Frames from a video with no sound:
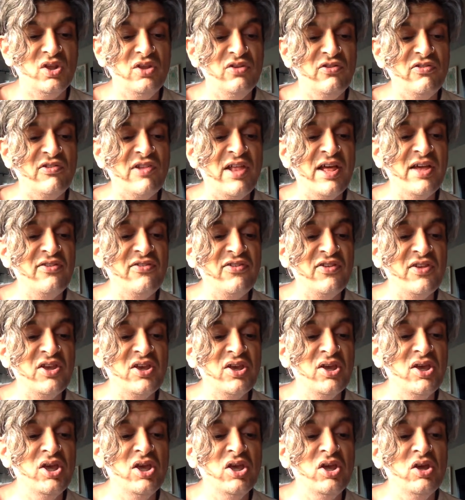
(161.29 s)

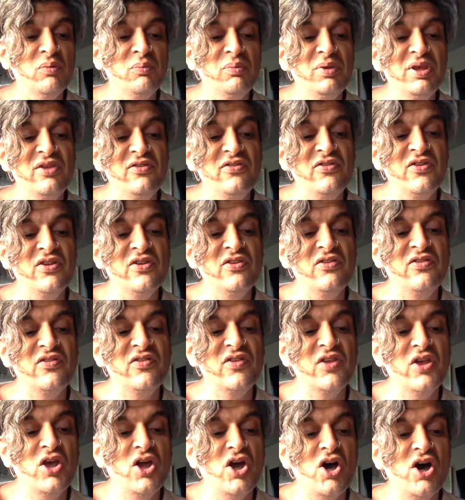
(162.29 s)
slicing pieces